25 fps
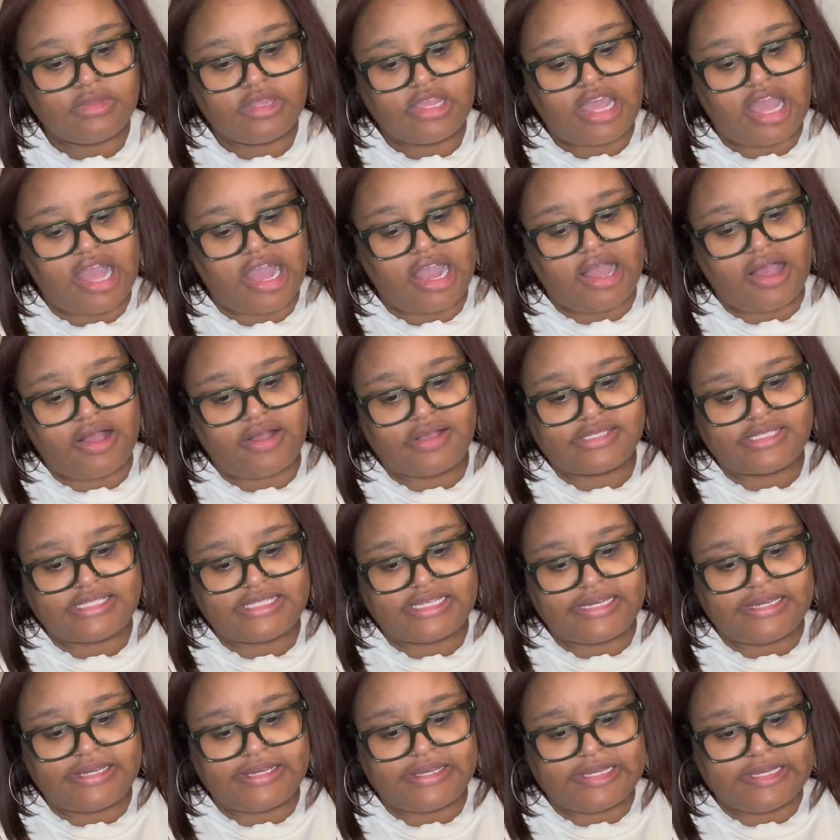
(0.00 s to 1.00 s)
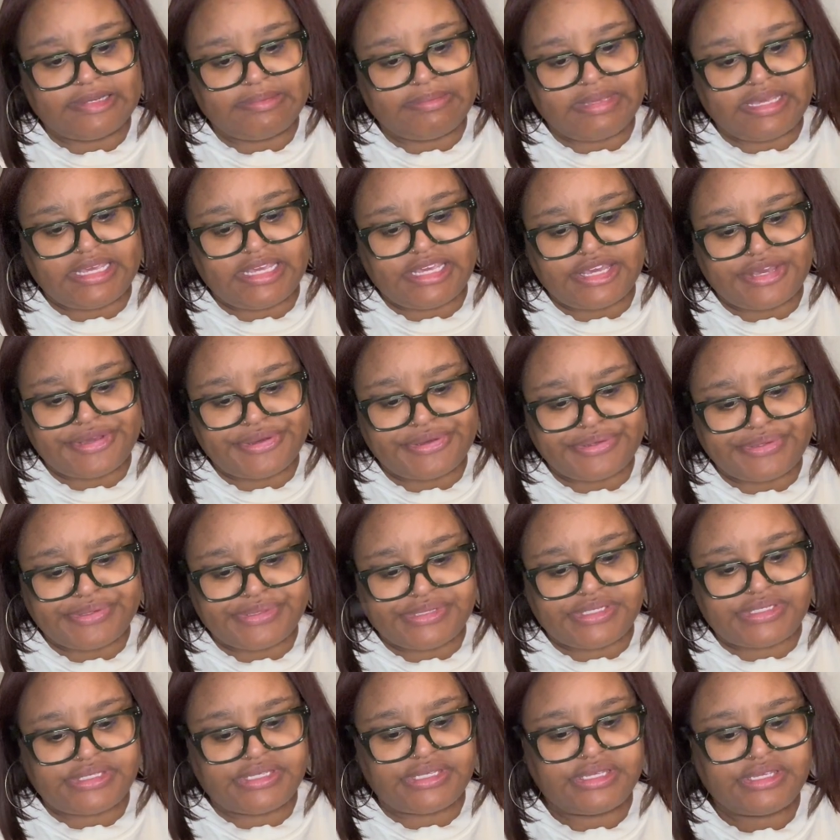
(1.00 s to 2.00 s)
I got some
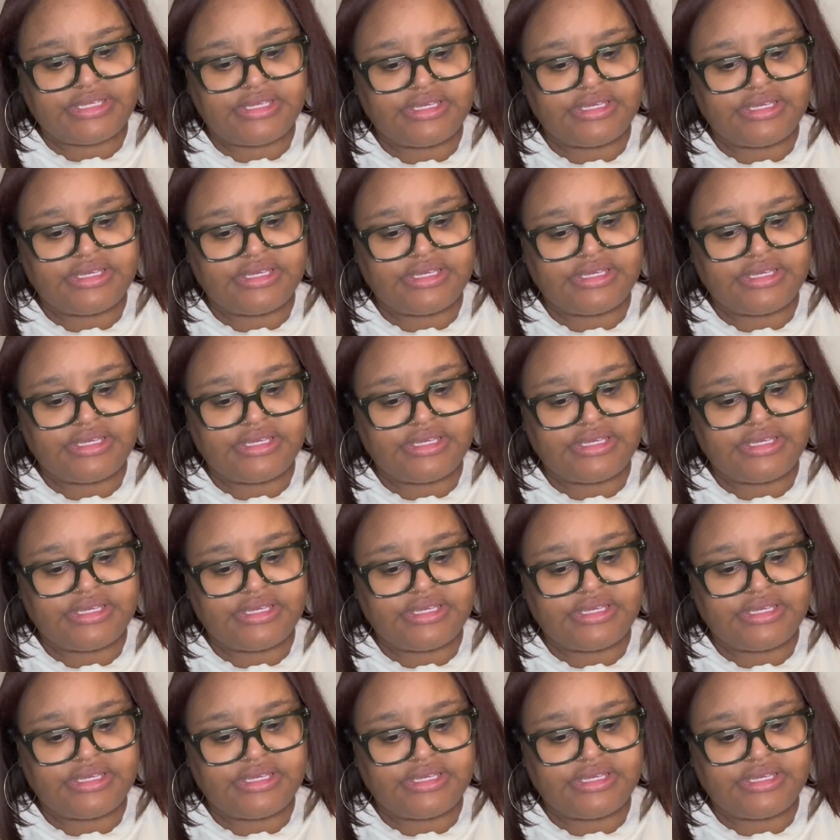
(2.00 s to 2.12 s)
EOS